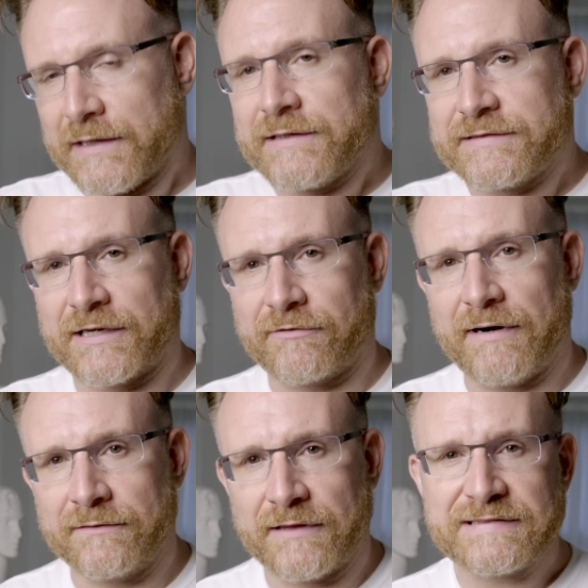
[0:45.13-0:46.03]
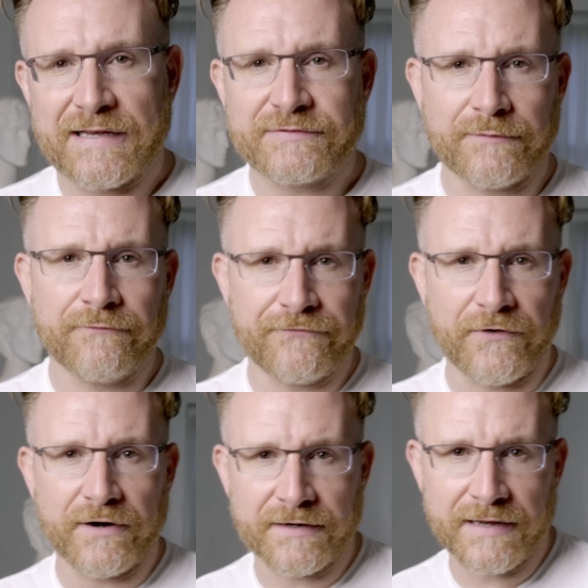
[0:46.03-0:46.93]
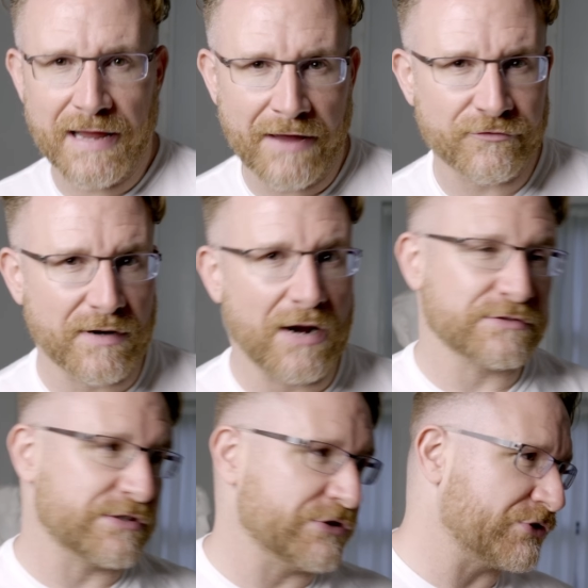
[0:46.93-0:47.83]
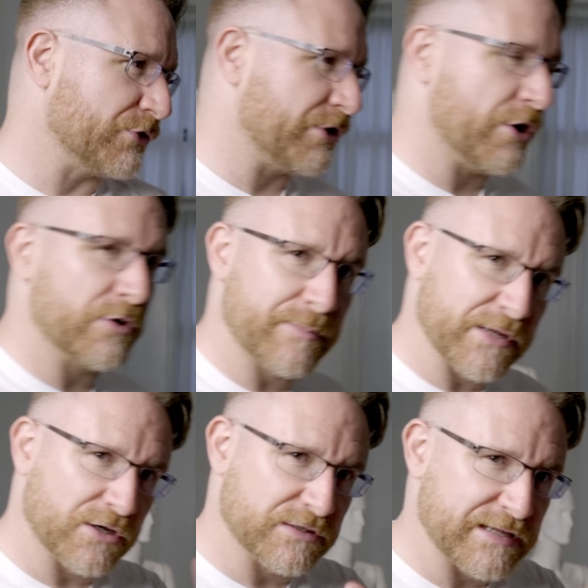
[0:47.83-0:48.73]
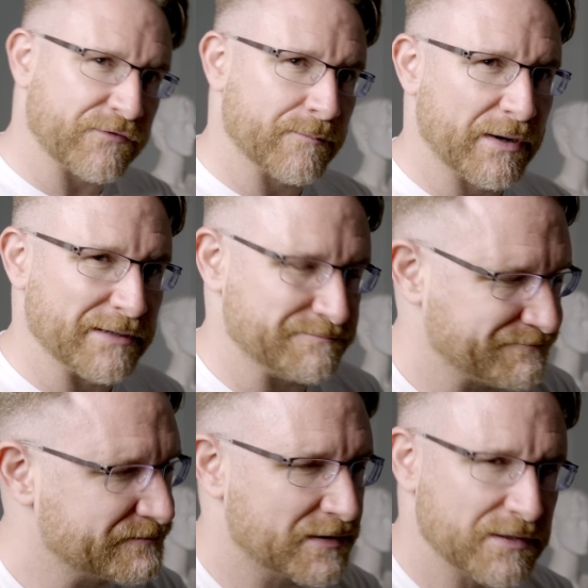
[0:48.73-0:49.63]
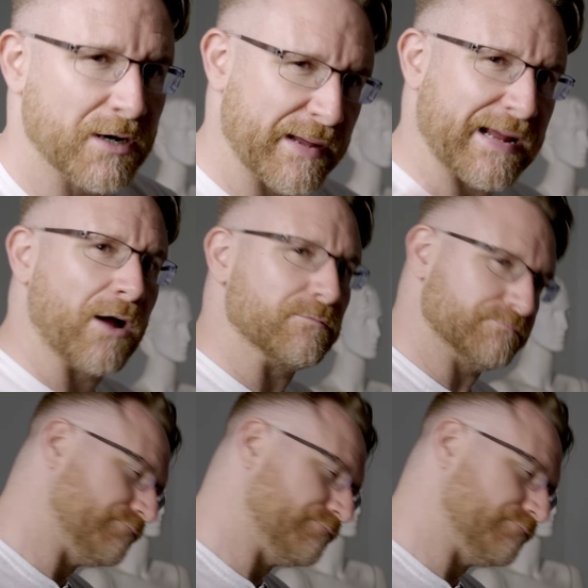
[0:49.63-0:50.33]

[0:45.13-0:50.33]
Stick around. Let's have some fun after hours at the studio. It'll be a little different, but come hang out.